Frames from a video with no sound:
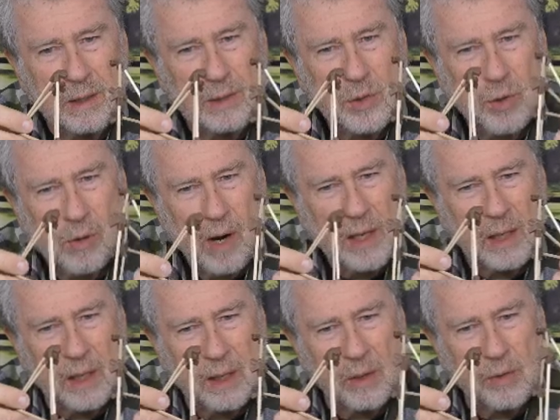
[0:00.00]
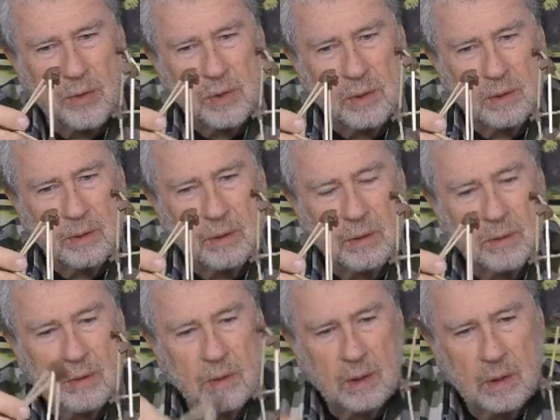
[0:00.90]
triangles.
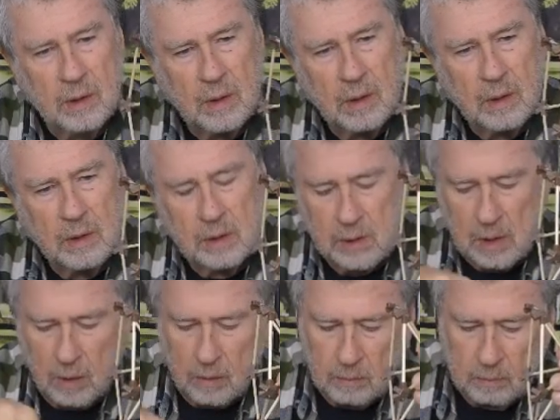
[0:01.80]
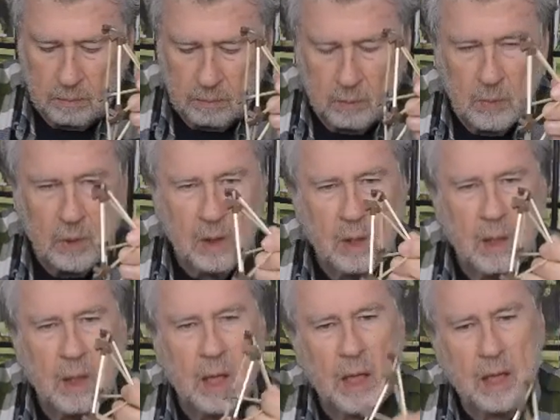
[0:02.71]
So
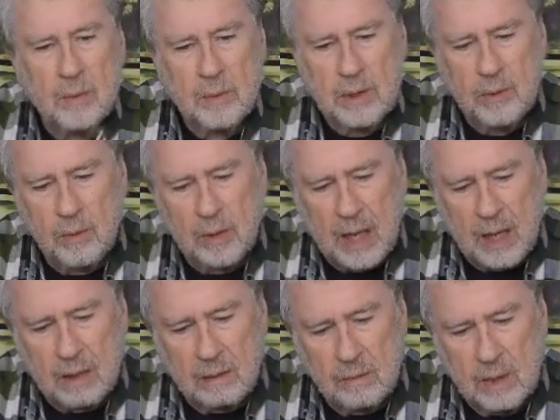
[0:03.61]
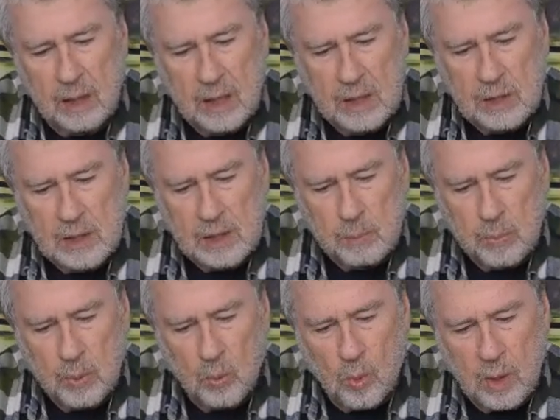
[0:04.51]
how do we do that? Well, let's just
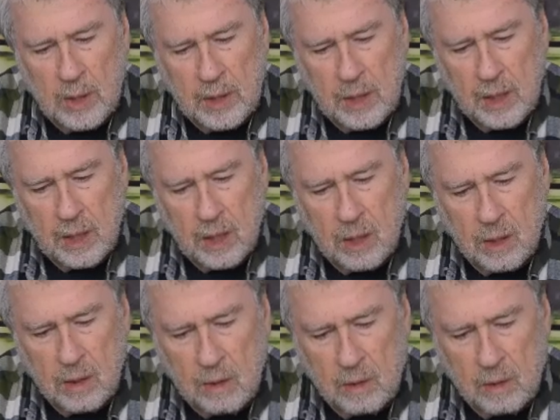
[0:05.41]
put one in here.